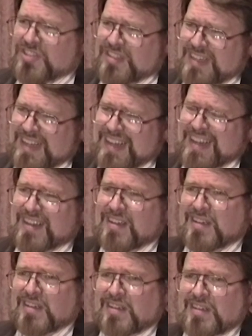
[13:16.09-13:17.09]
Today,
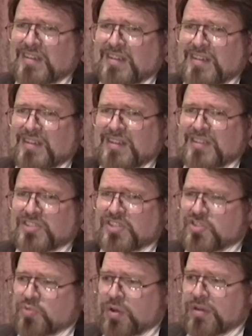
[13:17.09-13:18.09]
it's
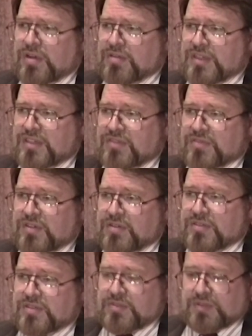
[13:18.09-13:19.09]
extraordinarily
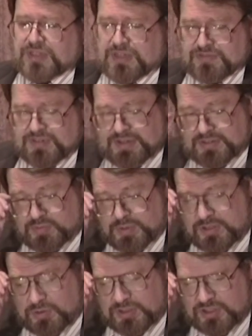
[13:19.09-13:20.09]
difficult to identify a
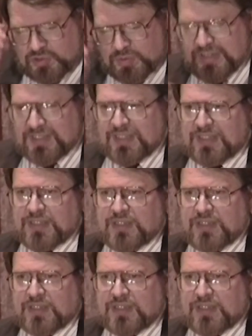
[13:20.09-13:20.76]
threat to Australia,